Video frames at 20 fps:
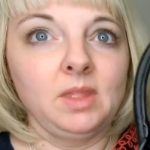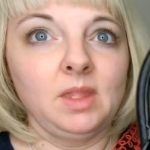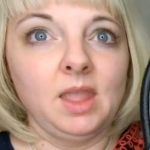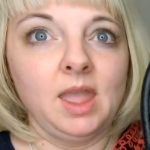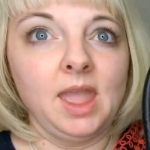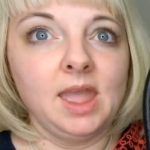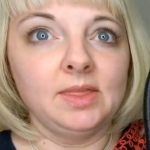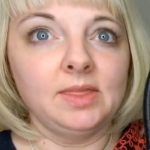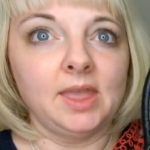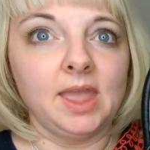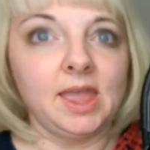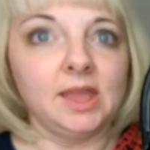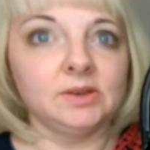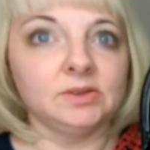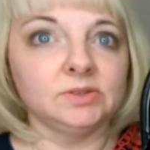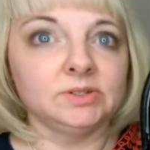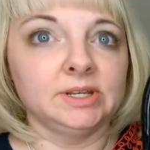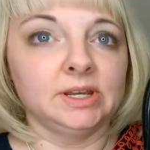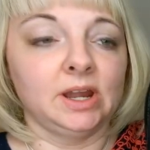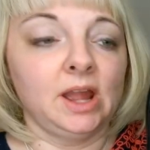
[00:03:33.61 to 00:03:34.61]
the
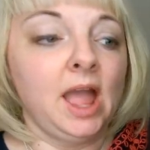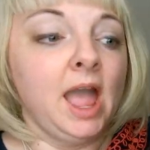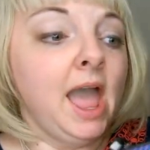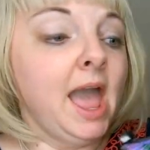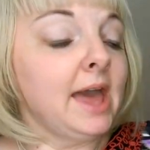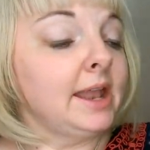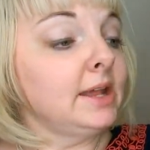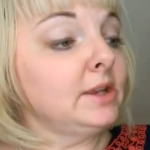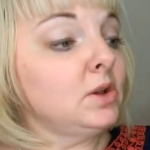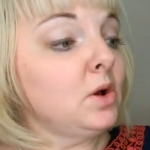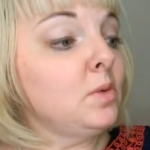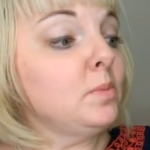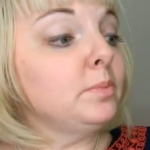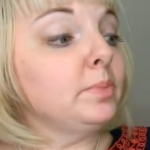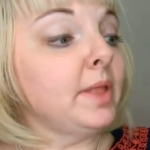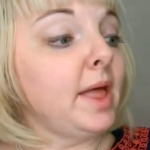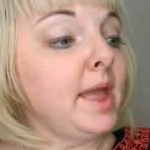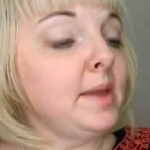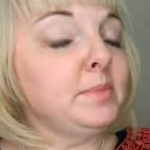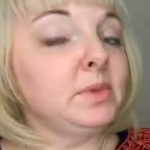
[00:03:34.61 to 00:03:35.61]
handles here. And I don't
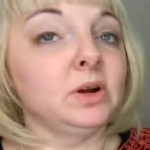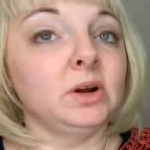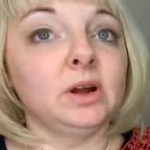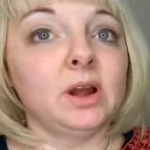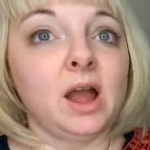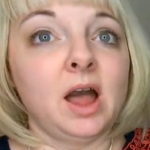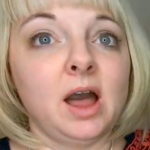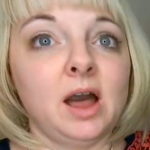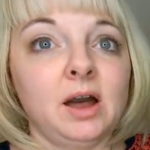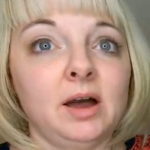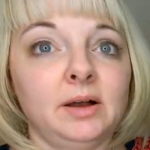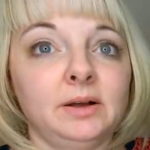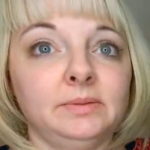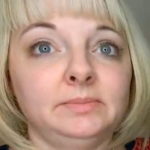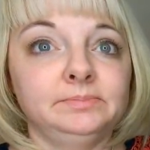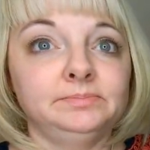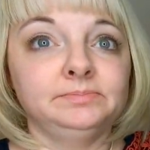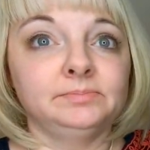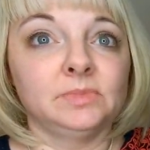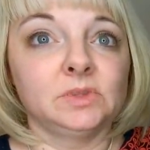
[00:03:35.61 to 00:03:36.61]
blame her.
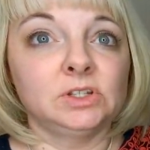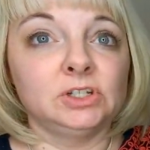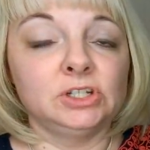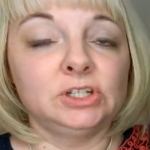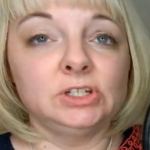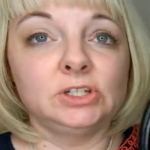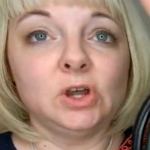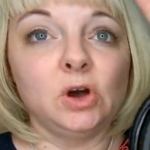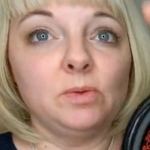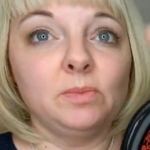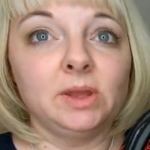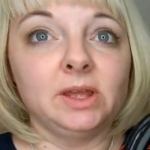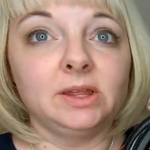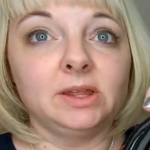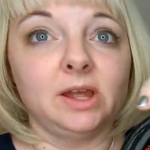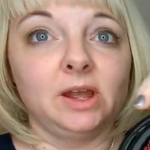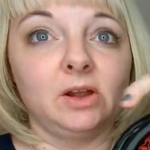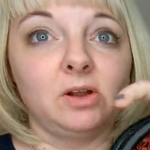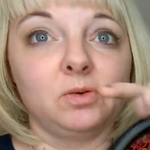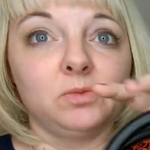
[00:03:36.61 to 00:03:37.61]
She told me, you
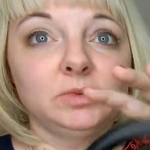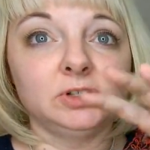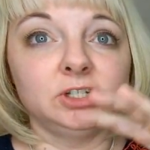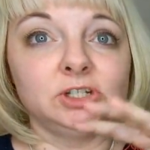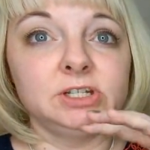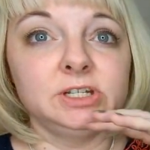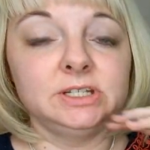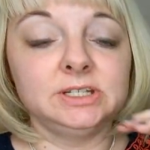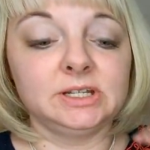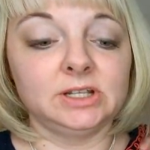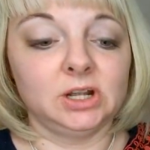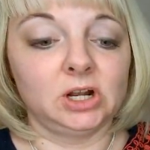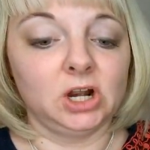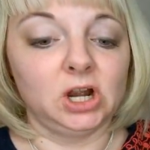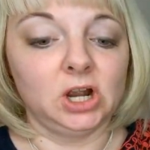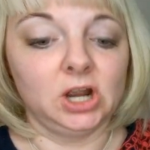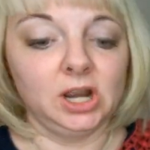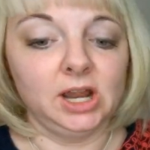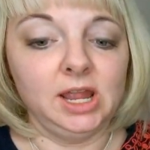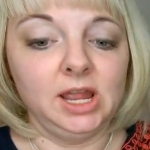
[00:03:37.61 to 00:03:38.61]
know, when she's in a
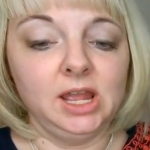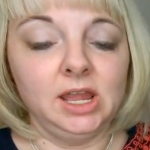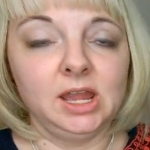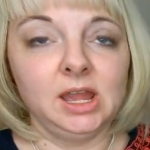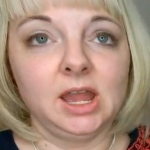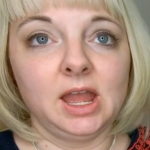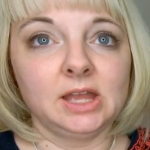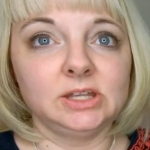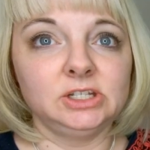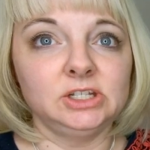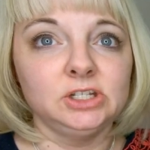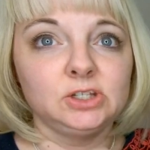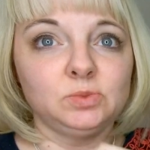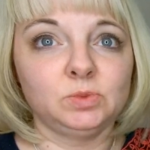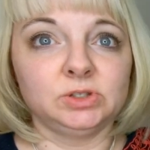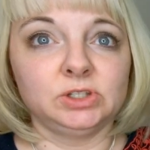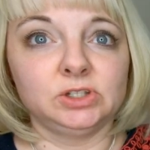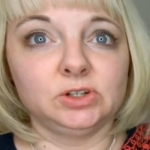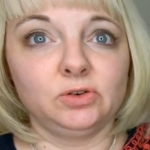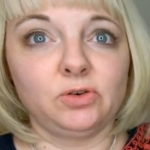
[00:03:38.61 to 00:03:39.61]
hurry and she just
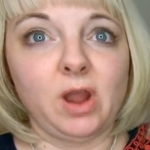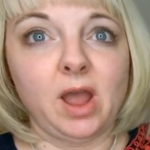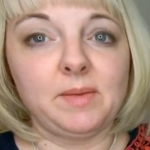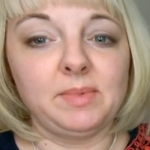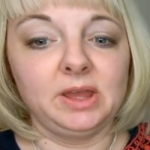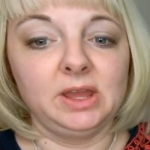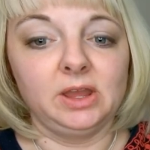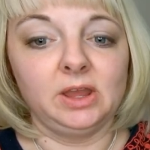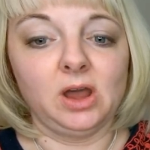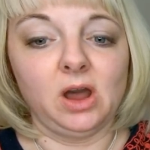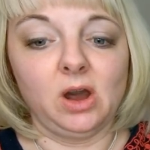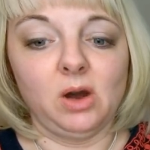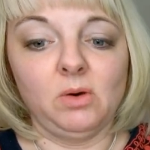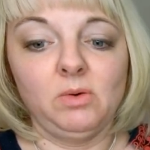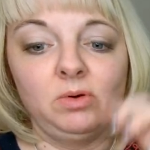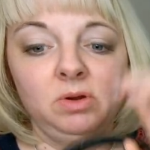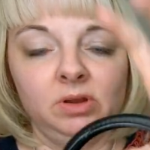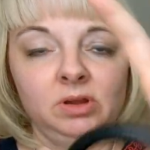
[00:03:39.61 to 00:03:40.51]
wants to grab it and go,